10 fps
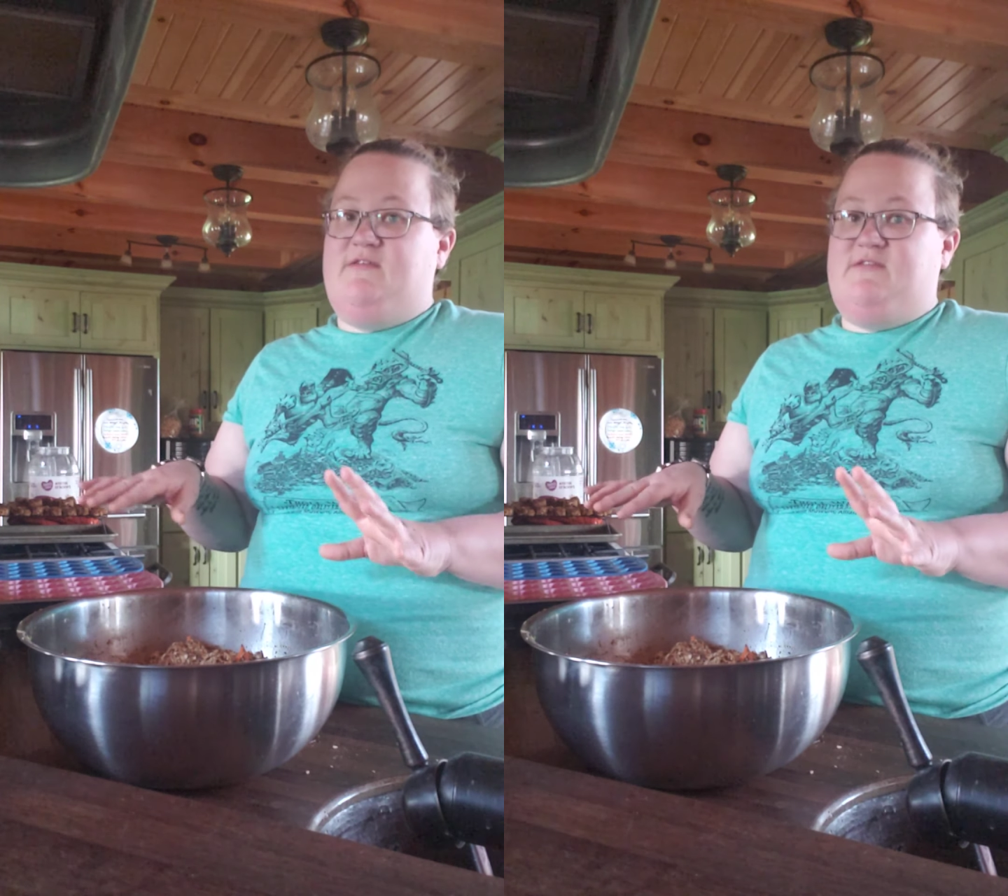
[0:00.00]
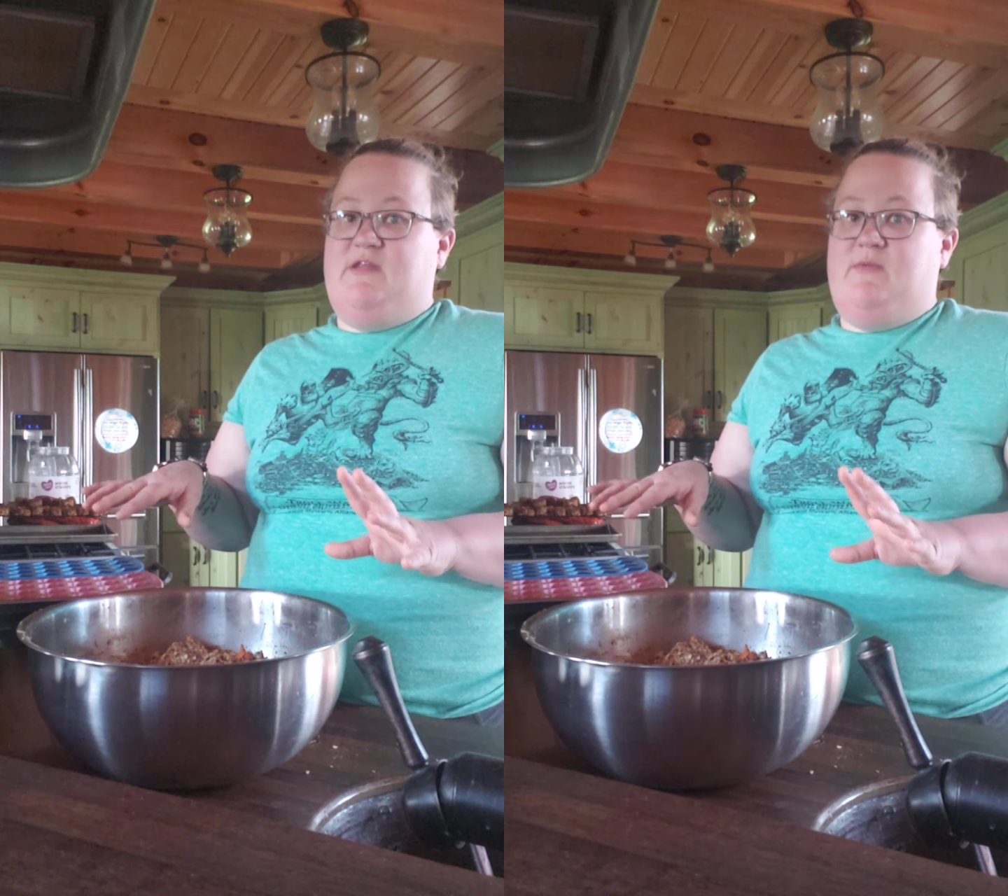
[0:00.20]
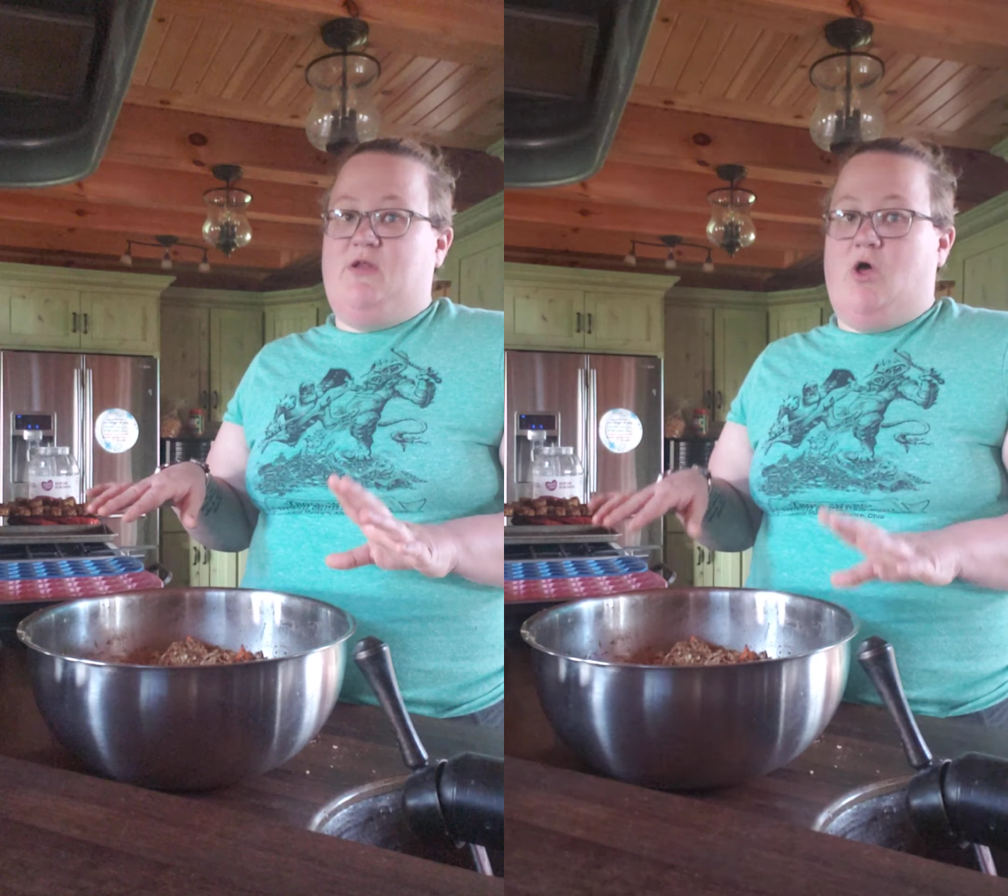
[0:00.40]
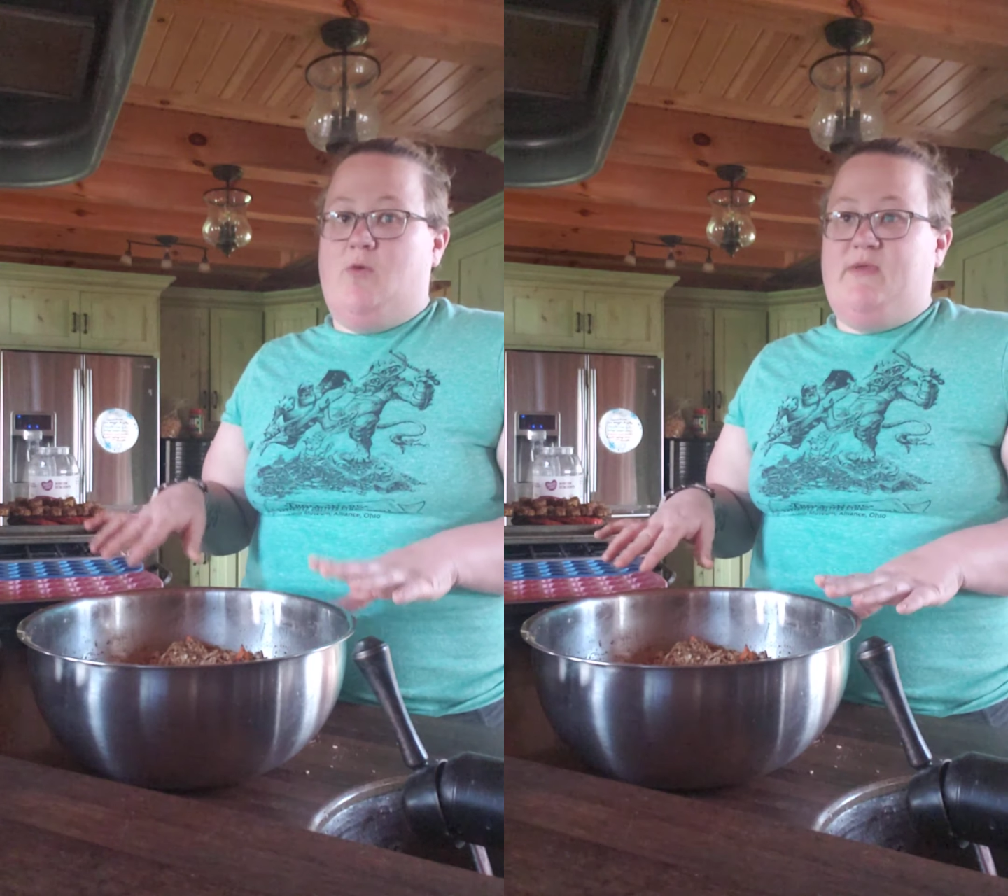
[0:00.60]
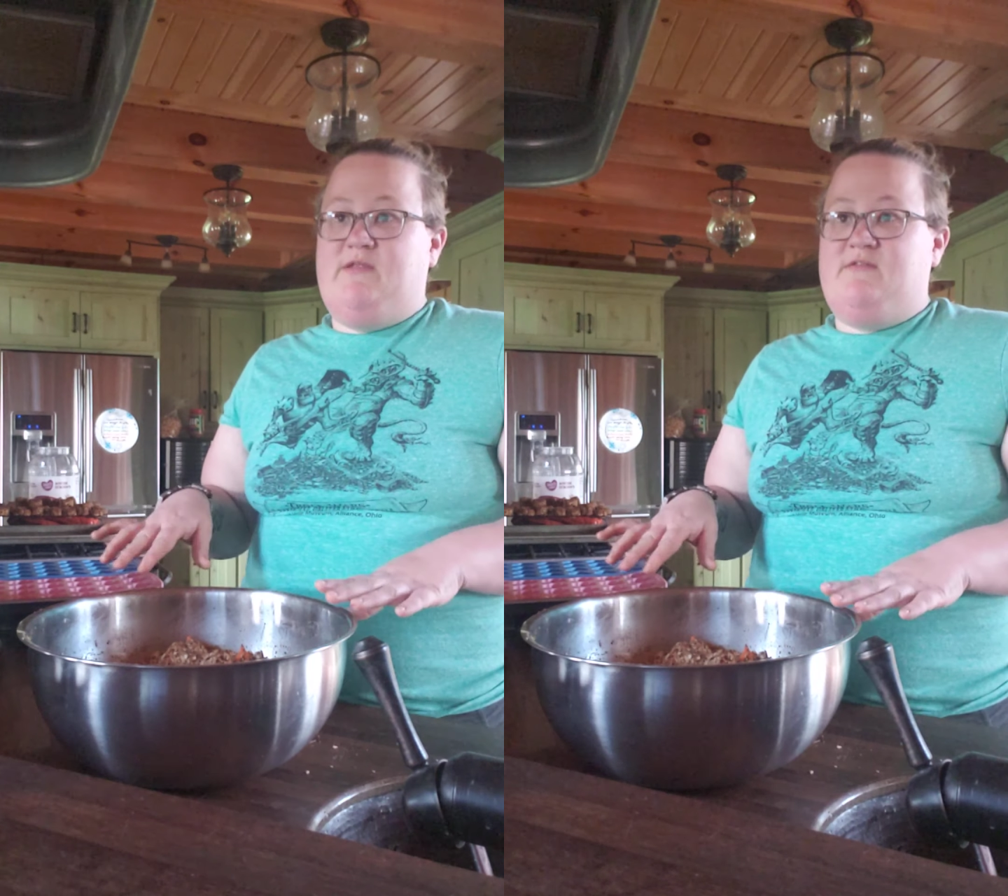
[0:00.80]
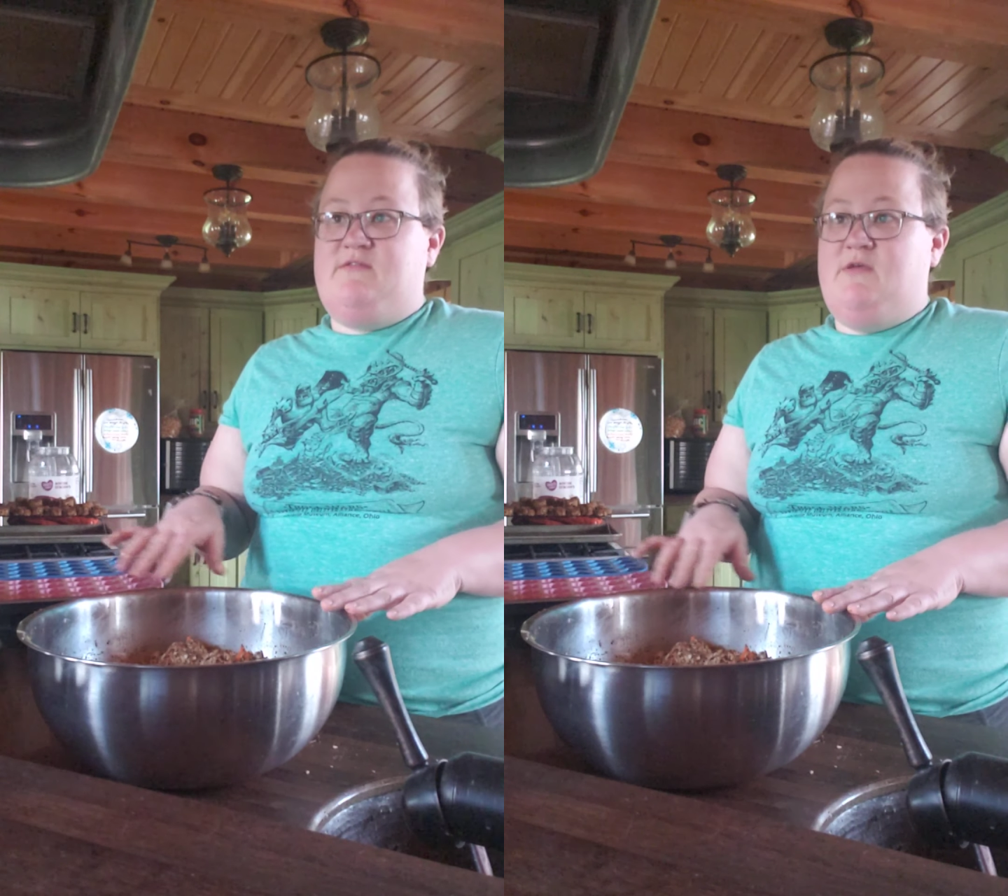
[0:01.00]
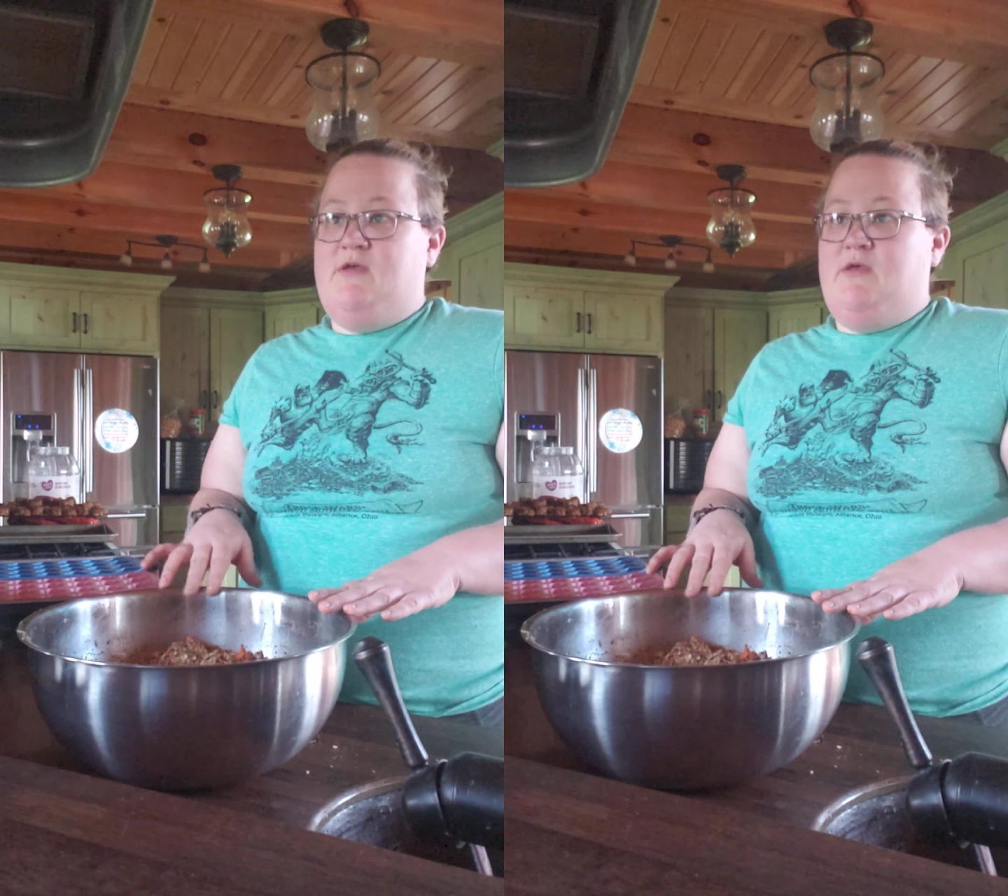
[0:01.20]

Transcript: cinnamon almonds